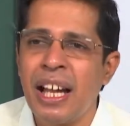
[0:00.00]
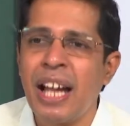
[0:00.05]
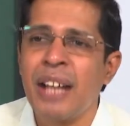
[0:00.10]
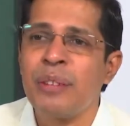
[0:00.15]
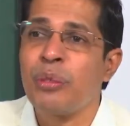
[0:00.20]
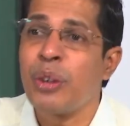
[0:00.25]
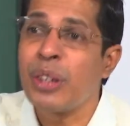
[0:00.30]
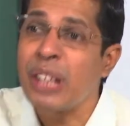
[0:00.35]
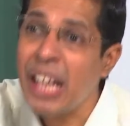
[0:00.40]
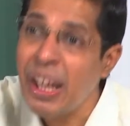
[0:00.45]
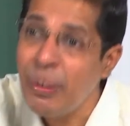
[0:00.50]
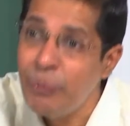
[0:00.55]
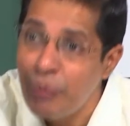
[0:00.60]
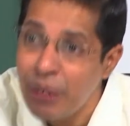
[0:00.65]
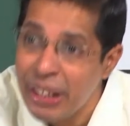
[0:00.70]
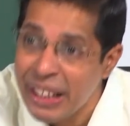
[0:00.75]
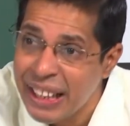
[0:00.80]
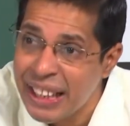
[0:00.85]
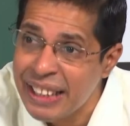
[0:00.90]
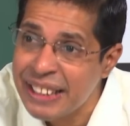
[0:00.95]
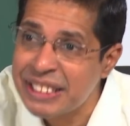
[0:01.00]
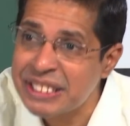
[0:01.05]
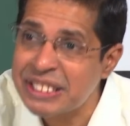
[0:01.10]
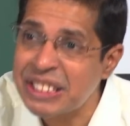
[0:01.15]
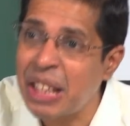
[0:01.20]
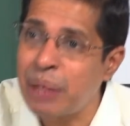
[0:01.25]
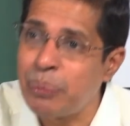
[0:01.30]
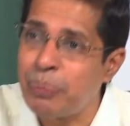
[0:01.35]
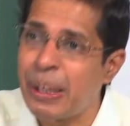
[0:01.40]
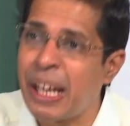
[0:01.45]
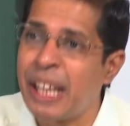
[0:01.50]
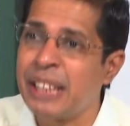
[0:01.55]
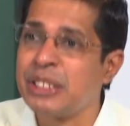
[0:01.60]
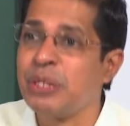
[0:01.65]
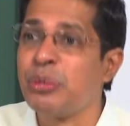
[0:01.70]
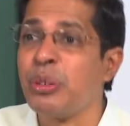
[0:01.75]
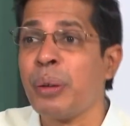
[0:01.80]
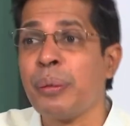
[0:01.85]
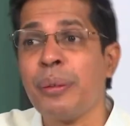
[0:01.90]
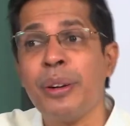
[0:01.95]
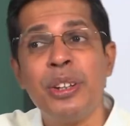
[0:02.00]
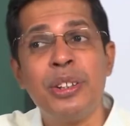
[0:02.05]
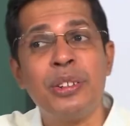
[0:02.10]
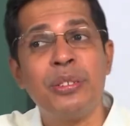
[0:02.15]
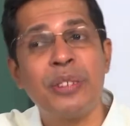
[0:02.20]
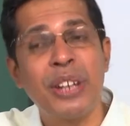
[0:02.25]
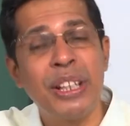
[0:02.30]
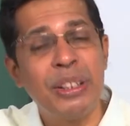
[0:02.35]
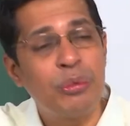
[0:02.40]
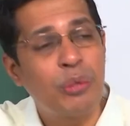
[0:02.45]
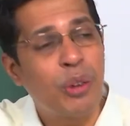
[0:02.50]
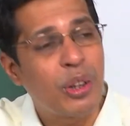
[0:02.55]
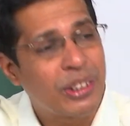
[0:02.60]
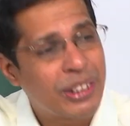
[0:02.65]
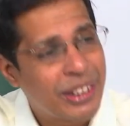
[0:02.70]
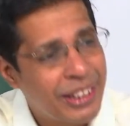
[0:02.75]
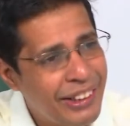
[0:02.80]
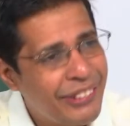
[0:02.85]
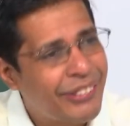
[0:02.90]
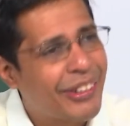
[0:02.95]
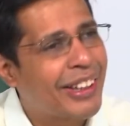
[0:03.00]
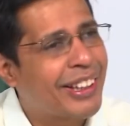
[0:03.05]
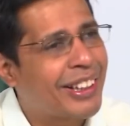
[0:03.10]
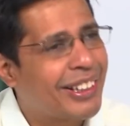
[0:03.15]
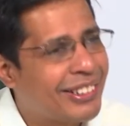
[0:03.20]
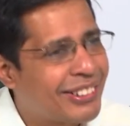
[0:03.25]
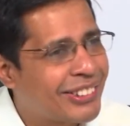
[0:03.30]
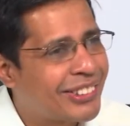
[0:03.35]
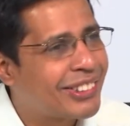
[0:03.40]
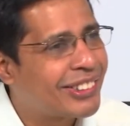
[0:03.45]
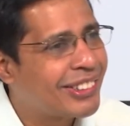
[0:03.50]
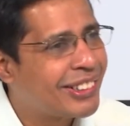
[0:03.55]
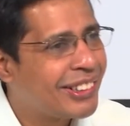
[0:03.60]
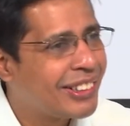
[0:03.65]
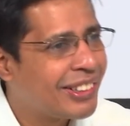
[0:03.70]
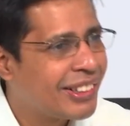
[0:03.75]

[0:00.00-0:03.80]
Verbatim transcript: and for every conditional branch if I am going to wait for 3 cycles